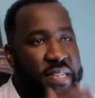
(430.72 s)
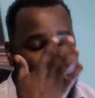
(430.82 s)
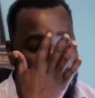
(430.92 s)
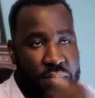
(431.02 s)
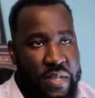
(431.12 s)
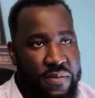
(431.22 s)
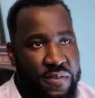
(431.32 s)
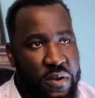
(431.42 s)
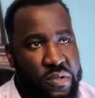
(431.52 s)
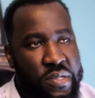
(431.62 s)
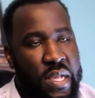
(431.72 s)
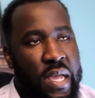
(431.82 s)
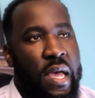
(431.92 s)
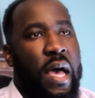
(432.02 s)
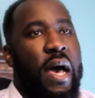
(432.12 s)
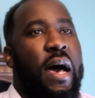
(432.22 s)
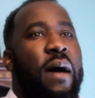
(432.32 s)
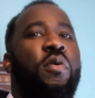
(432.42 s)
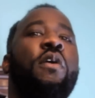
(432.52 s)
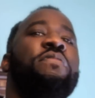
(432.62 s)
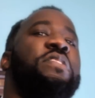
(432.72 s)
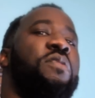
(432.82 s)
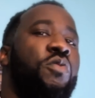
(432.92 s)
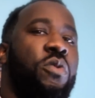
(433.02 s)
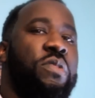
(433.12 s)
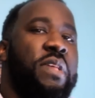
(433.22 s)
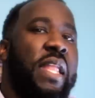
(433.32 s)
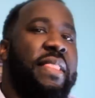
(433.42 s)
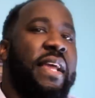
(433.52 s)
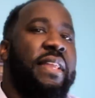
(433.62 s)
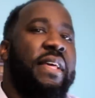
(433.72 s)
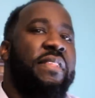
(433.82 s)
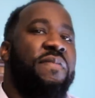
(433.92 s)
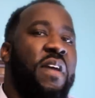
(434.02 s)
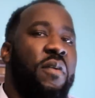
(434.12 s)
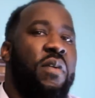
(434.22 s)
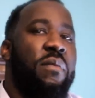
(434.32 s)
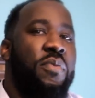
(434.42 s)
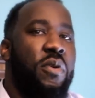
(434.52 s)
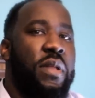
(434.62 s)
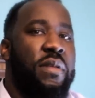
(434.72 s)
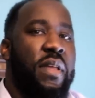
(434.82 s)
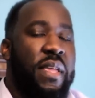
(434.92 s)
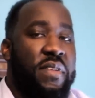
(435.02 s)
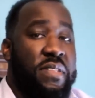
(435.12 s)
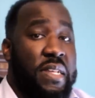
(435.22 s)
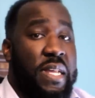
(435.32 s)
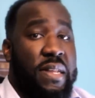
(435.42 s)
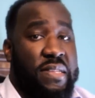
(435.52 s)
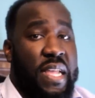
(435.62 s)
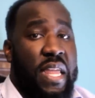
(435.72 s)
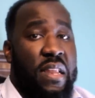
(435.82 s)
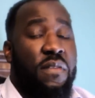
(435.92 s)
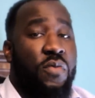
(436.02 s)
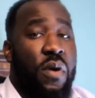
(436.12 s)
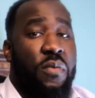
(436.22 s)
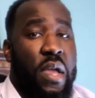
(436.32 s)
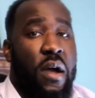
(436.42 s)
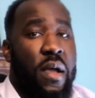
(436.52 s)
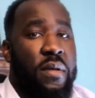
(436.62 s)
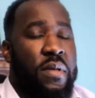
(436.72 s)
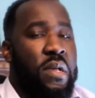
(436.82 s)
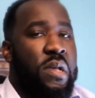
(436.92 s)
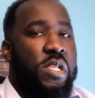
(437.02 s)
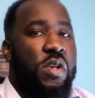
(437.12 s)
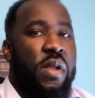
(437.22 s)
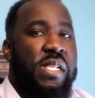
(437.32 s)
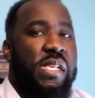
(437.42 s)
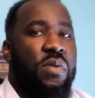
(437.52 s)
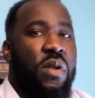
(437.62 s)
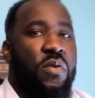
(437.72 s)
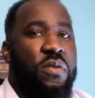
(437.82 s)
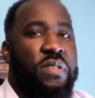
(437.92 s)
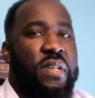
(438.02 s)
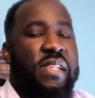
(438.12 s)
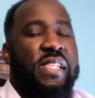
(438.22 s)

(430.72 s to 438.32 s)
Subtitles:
We must first go over some quotes that I think that is very important to give us an understanding of where we are. So let's see what the quote says.